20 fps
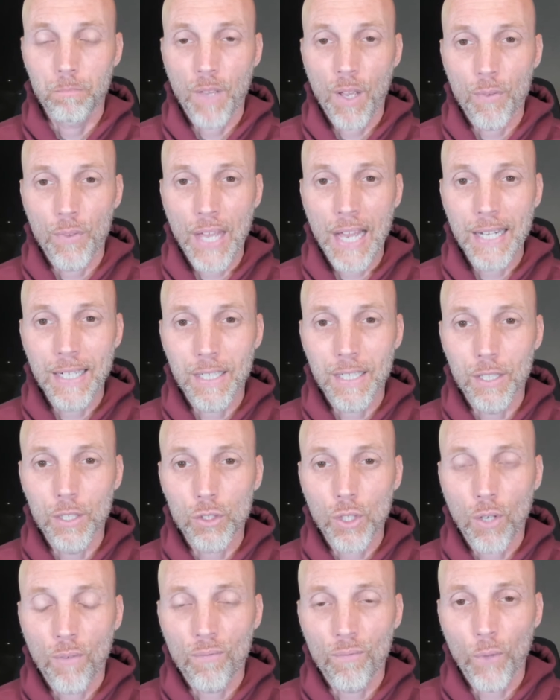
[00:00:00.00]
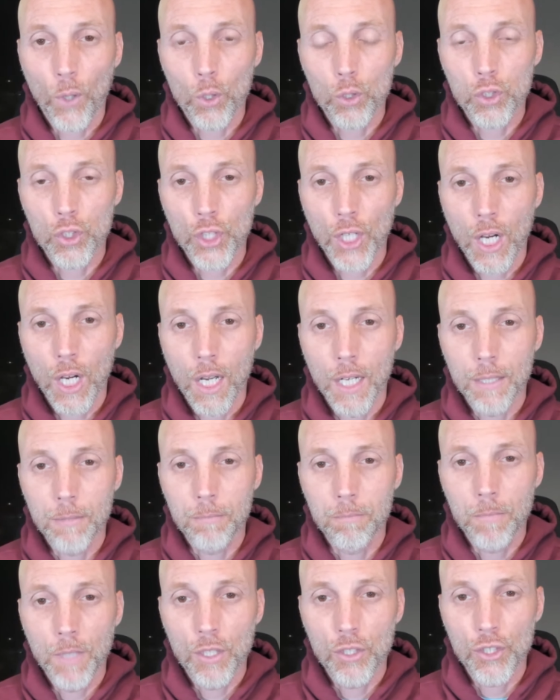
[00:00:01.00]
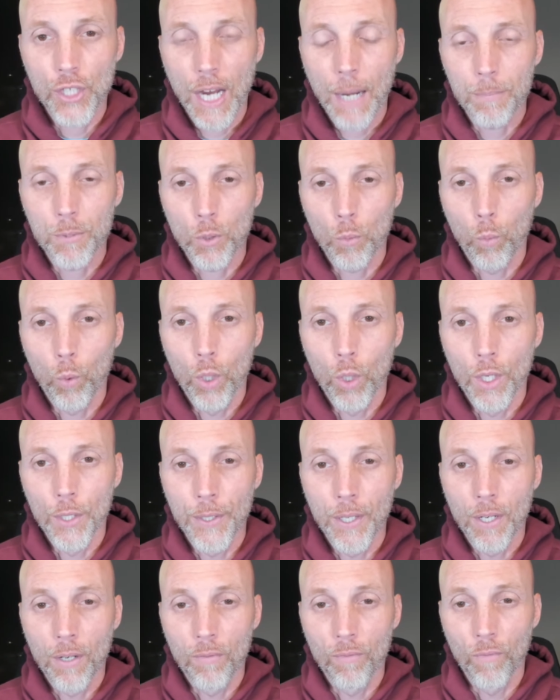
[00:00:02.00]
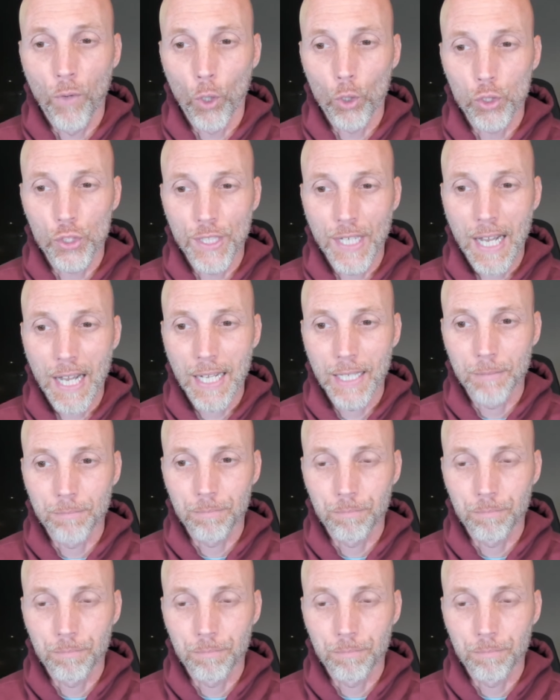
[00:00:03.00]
That is 1 John chapter 1, verse 9.